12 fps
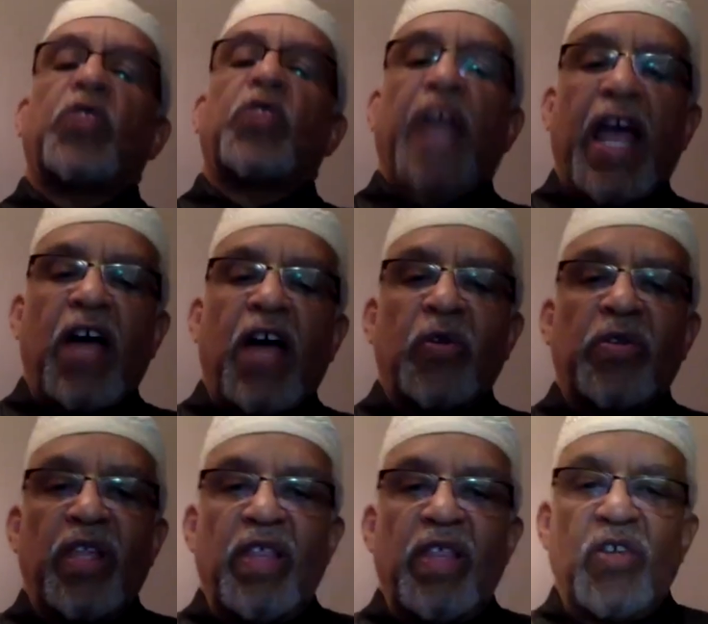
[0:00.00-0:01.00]
down
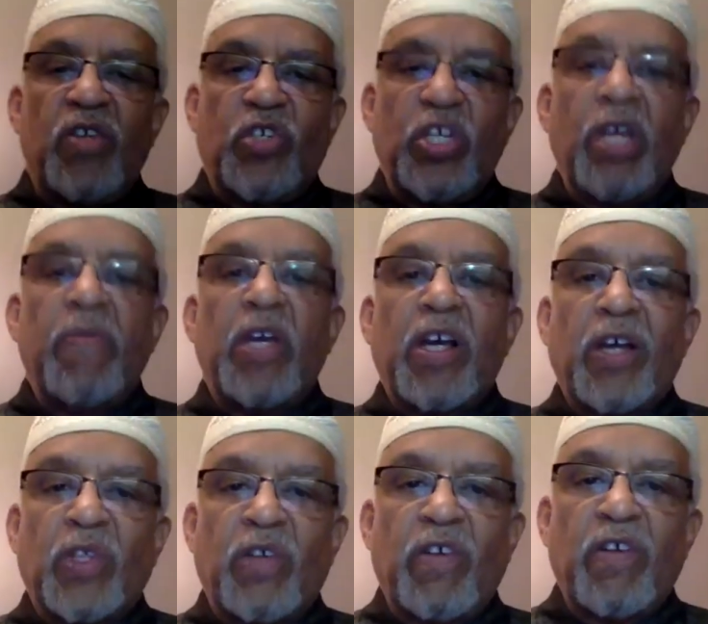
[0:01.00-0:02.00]
this year because
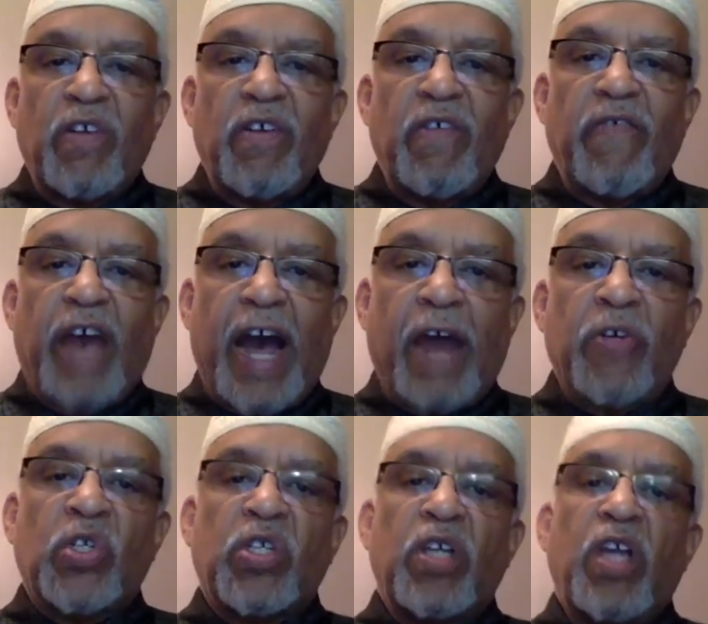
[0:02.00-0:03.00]
of the
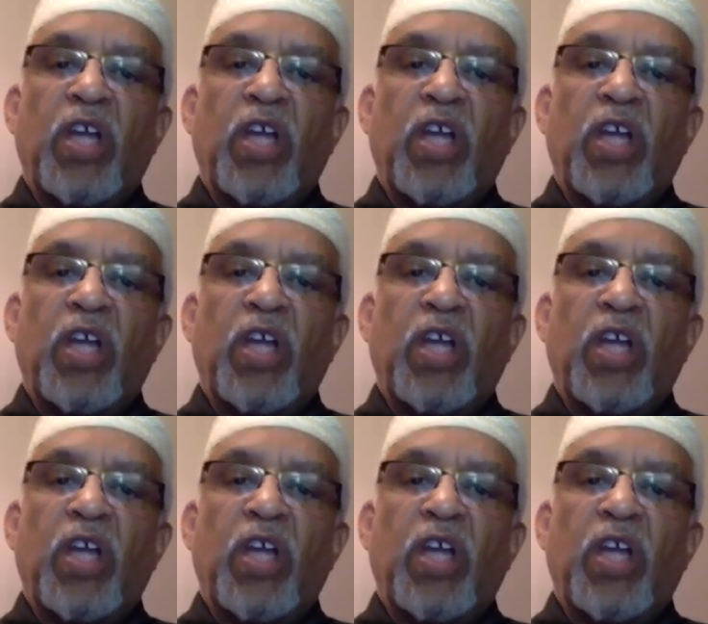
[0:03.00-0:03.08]
virus,